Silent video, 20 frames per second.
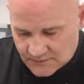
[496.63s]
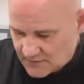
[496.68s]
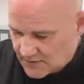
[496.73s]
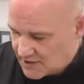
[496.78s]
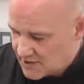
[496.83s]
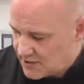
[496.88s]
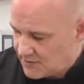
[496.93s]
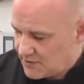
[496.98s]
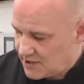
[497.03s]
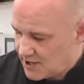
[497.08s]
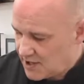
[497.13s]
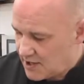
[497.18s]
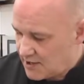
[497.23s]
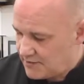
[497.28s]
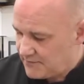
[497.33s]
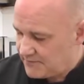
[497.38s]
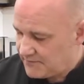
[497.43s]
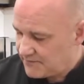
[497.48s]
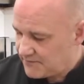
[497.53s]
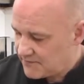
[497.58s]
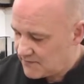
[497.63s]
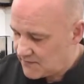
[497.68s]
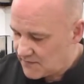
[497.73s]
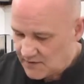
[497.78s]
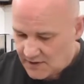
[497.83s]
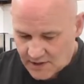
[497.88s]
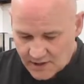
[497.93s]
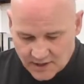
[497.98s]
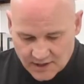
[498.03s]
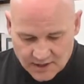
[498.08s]
There we go,
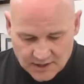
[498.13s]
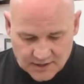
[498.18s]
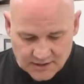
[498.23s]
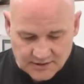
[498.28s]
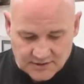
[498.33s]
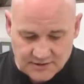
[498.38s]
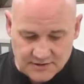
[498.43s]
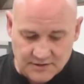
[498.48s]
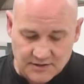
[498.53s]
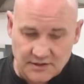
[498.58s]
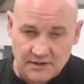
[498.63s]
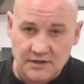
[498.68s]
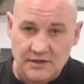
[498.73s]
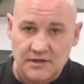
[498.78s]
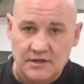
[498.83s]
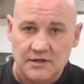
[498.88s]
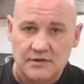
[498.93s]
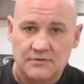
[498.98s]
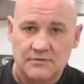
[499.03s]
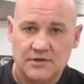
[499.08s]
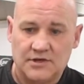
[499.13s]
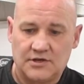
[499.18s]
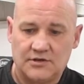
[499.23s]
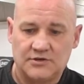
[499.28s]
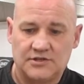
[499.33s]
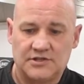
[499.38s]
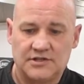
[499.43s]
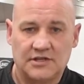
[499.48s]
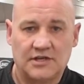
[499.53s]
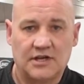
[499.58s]
and we're
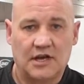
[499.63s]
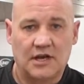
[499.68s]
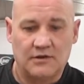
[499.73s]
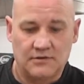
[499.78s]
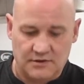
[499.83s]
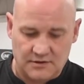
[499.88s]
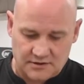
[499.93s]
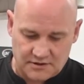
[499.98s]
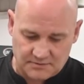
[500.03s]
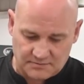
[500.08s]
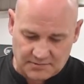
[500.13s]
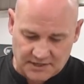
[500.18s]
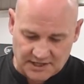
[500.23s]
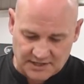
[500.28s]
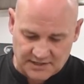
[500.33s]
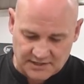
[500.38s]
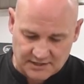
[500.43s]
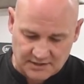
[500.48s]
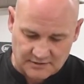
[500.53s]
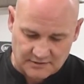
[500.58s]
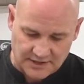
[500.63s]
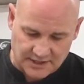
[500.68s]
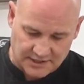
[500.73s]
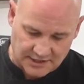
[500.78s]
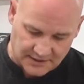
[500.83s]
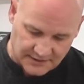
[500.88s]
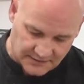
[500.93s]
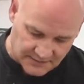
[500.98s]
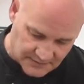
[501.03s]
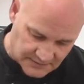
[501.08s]
good to go to place our egg in.